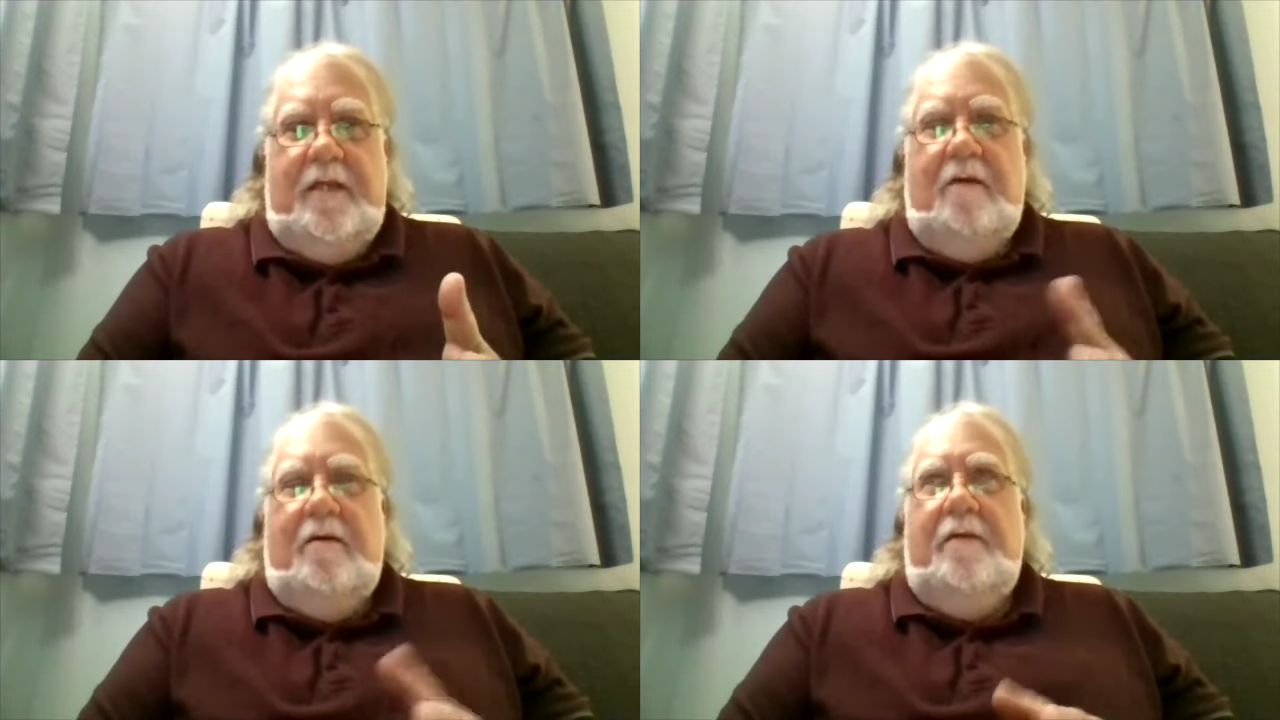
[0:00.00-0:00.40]

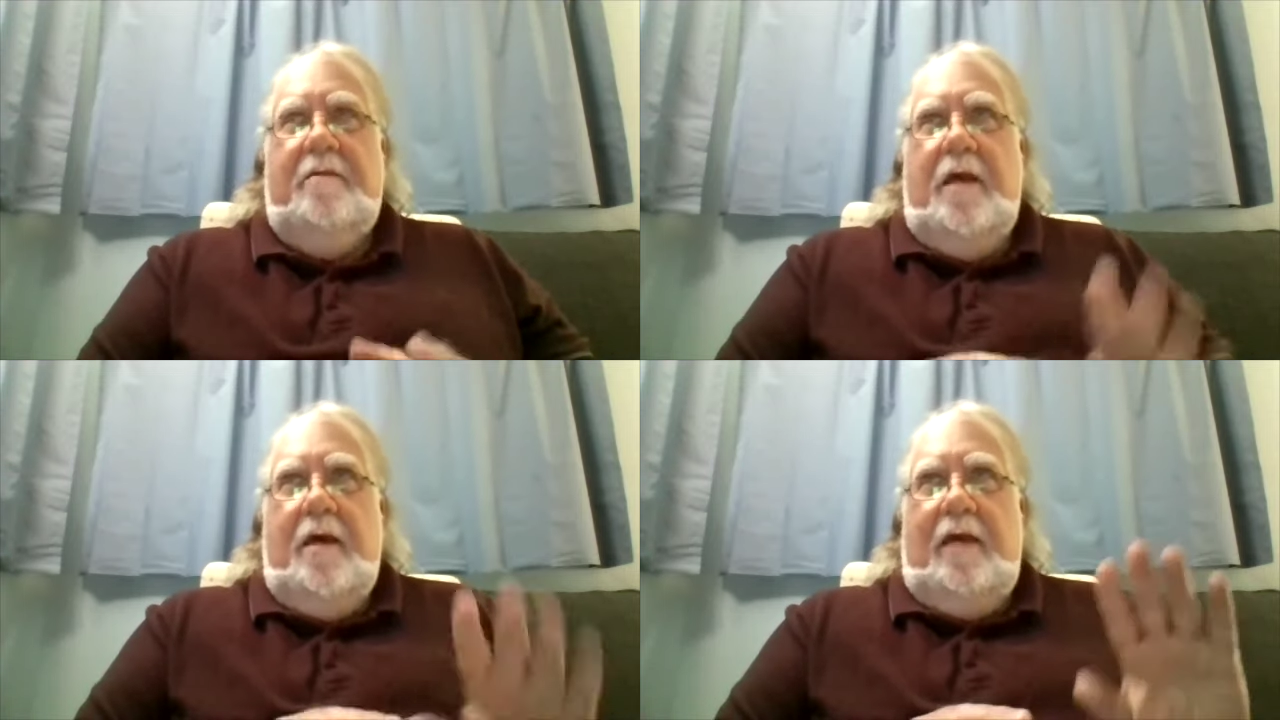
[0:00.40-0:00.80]
Now,
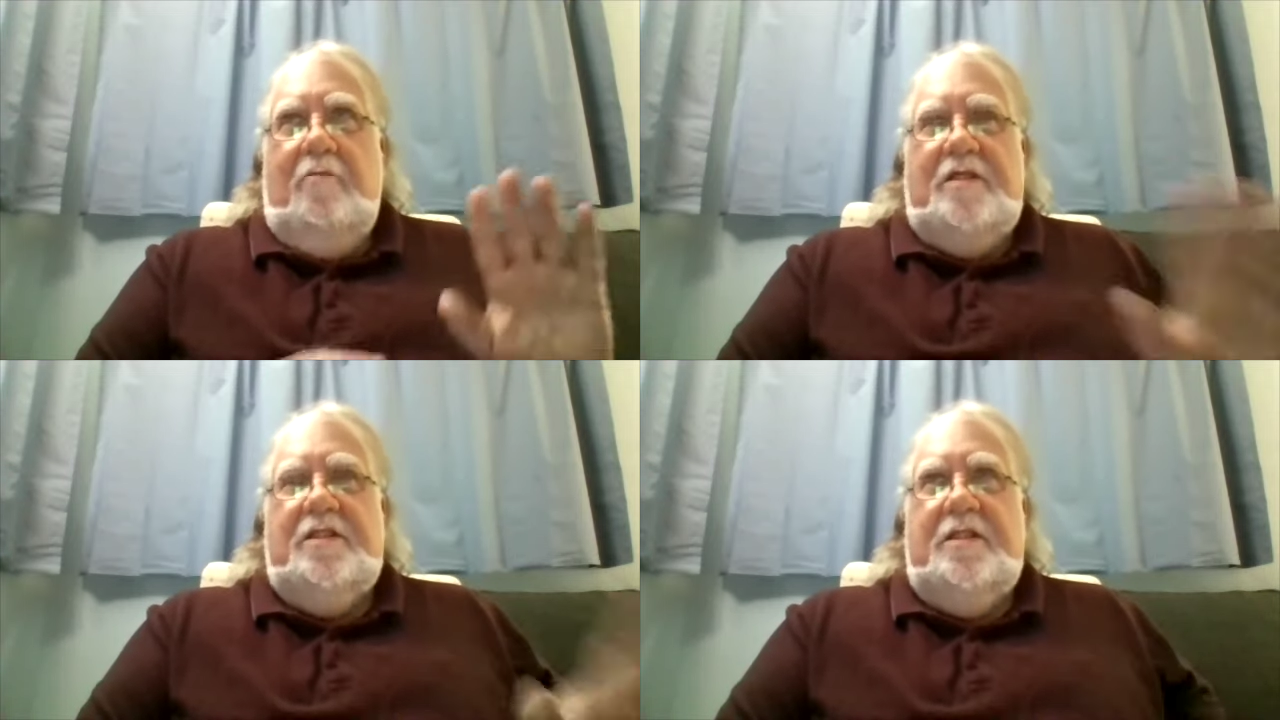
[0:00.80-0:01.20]
I
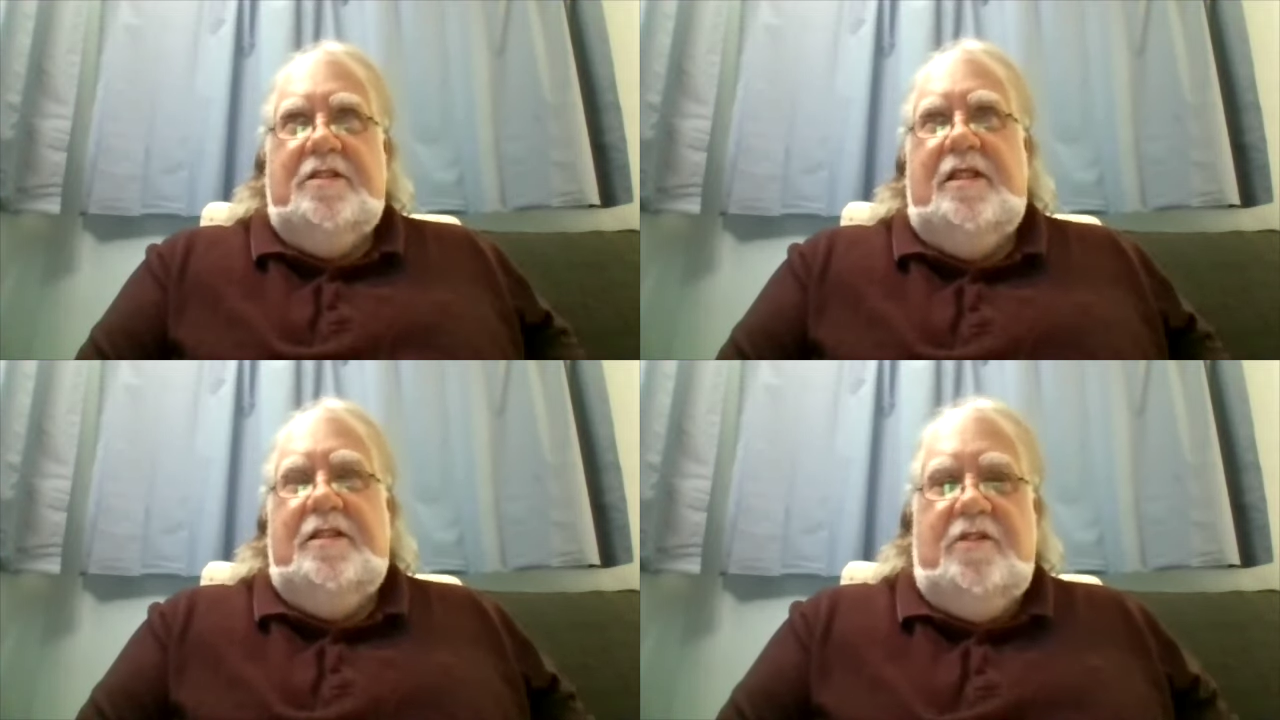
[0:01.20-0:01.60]
wasn't a
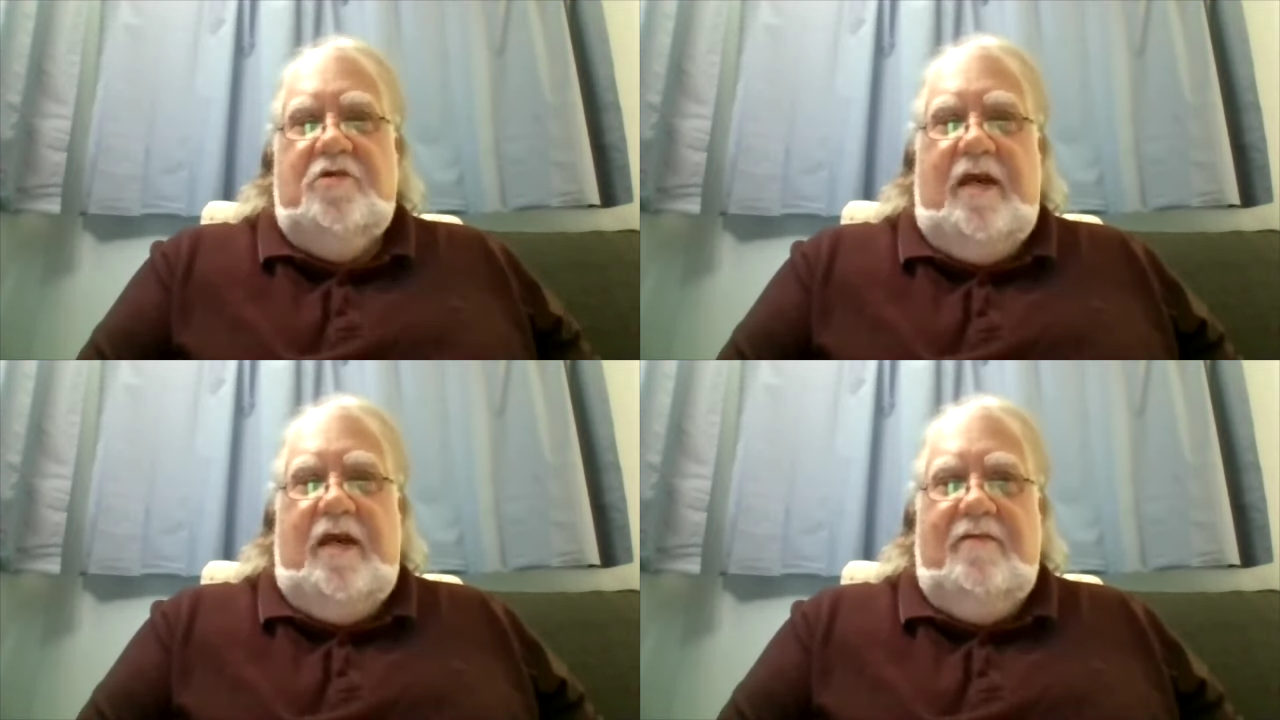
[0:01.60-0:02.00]
seasoned
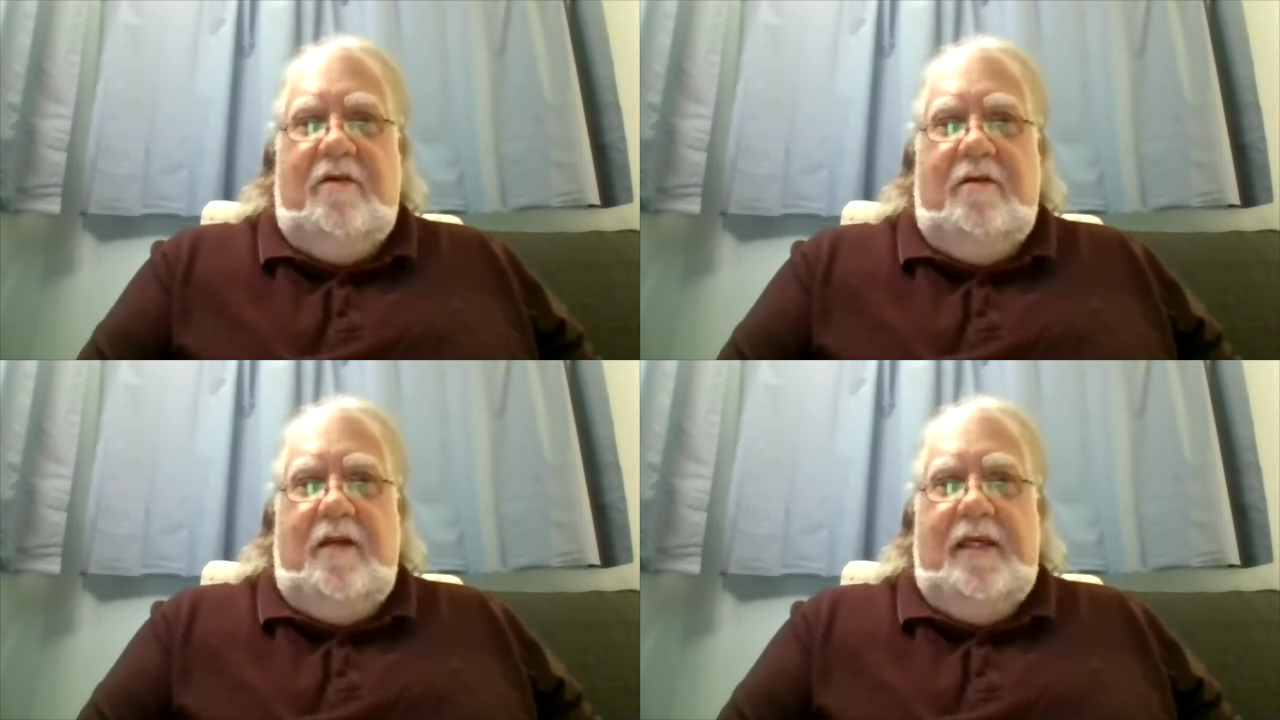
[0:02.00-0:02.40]

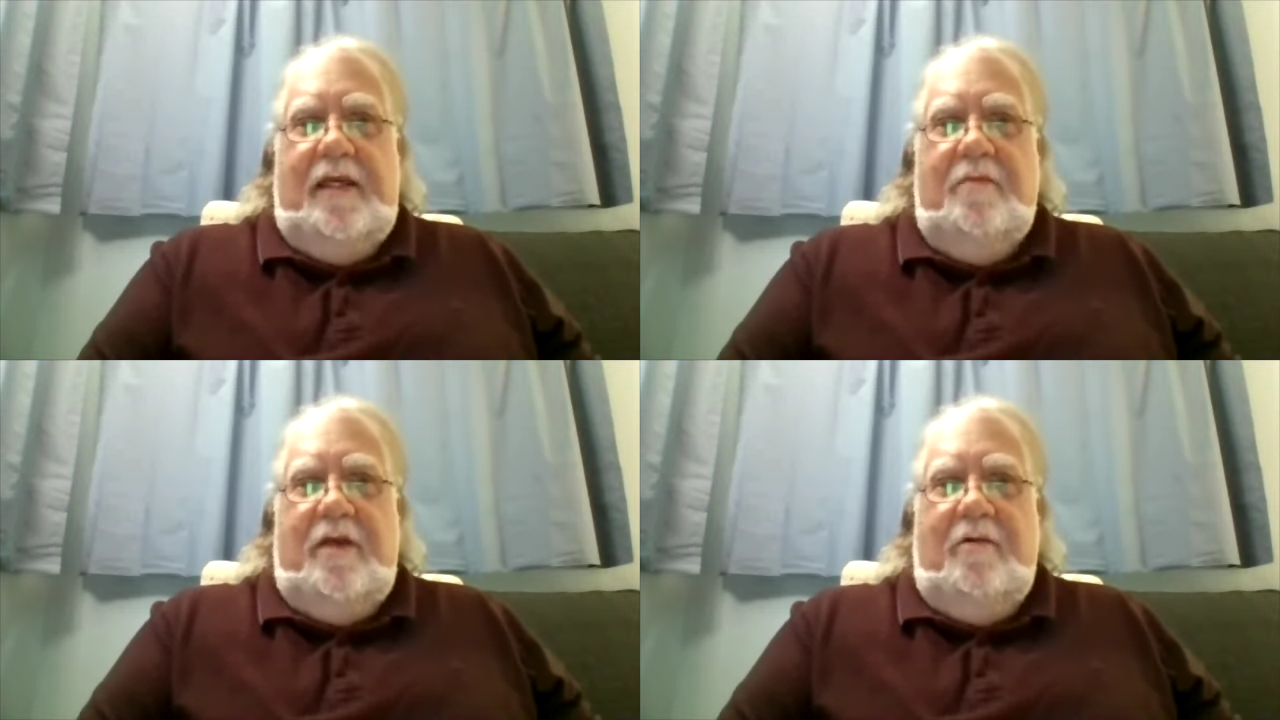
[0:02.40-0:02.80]
traveler like
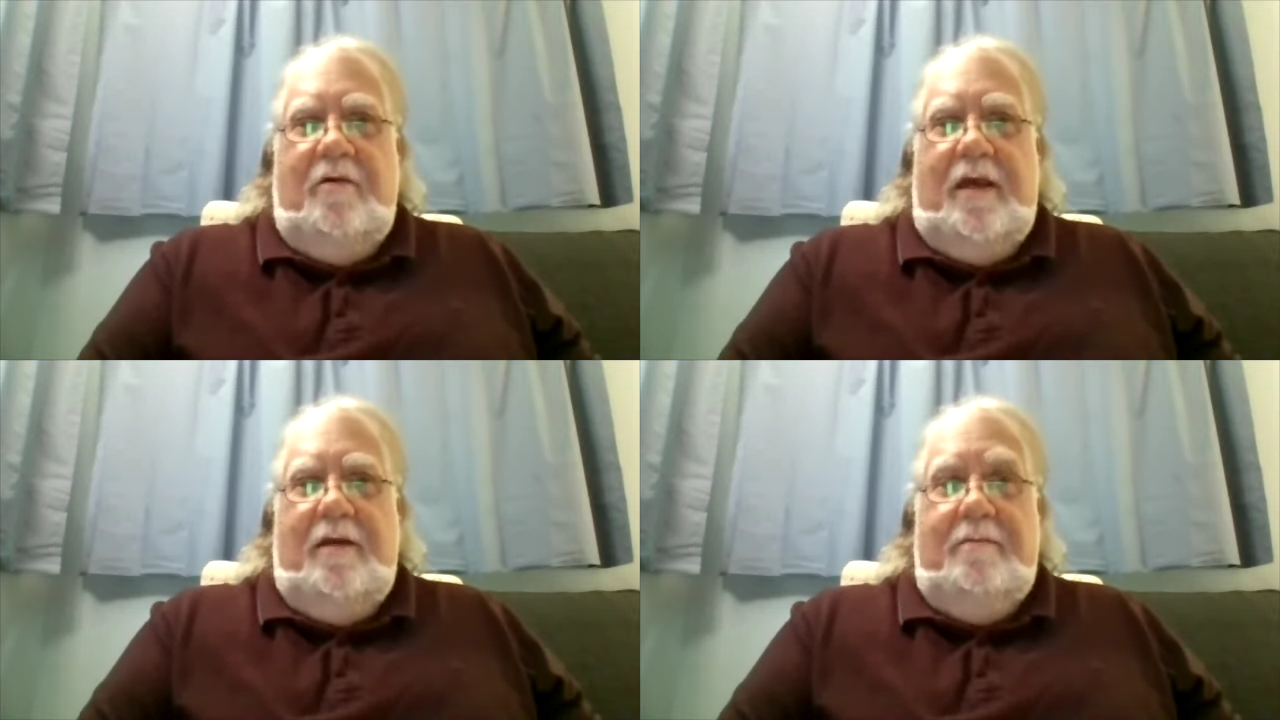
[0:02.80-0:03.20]
him, but
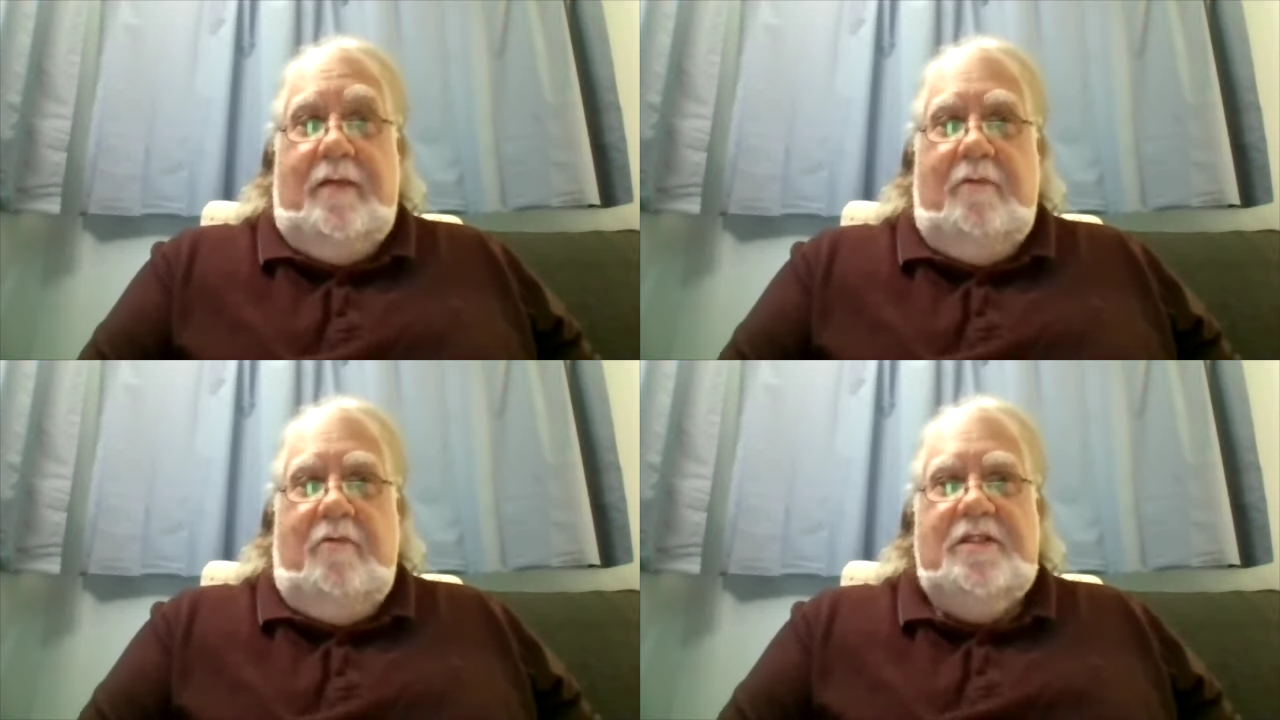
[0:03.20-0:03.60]

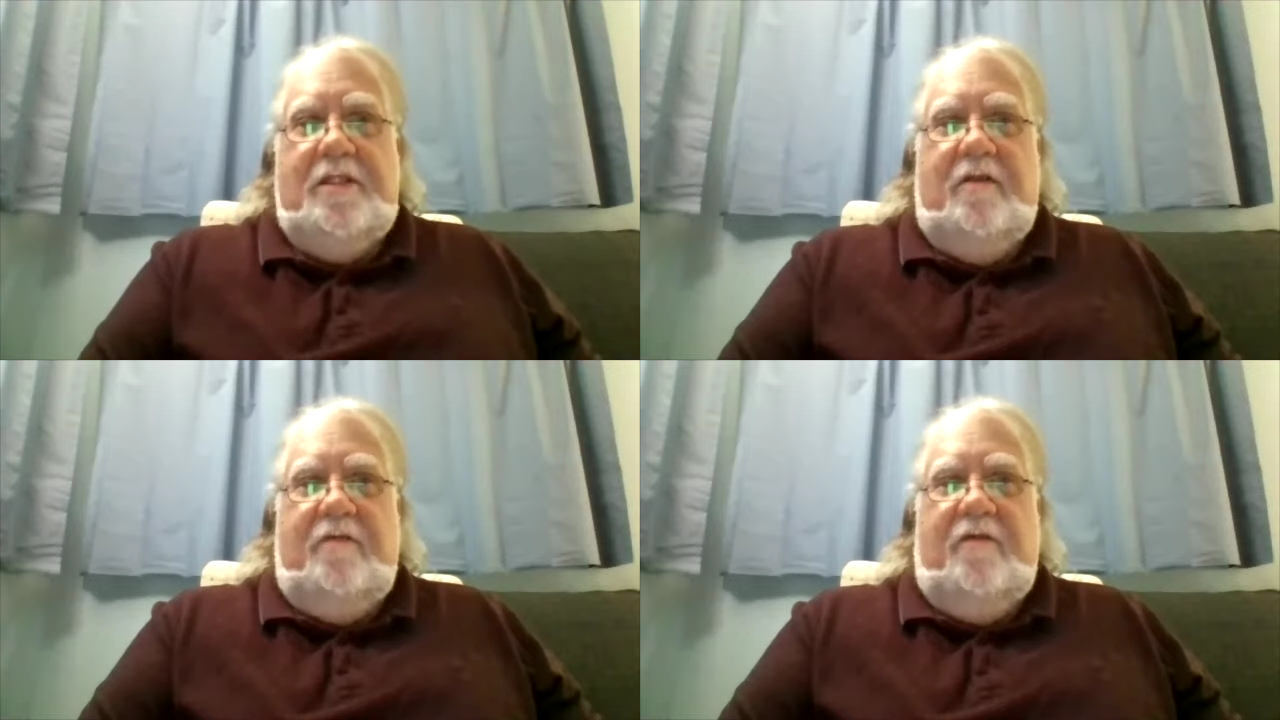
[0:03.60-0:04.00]
I wasn't the